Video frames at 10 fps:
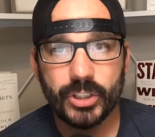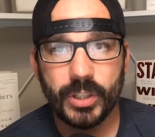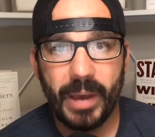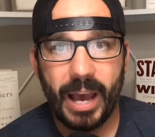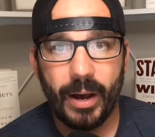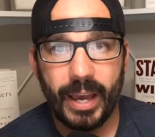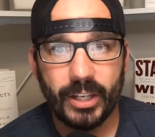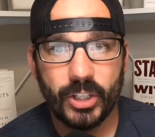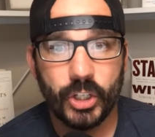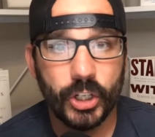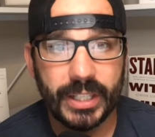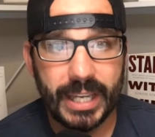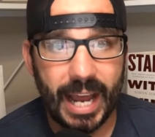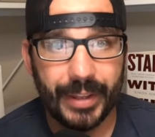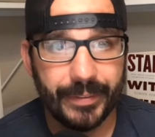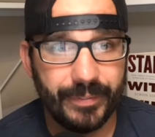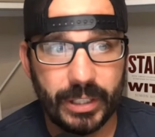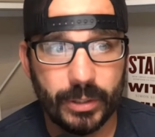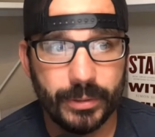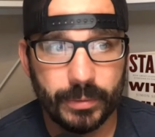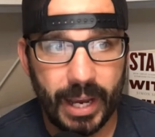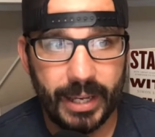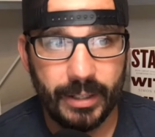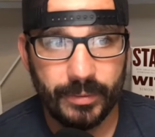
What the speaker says: about could get on the field, right?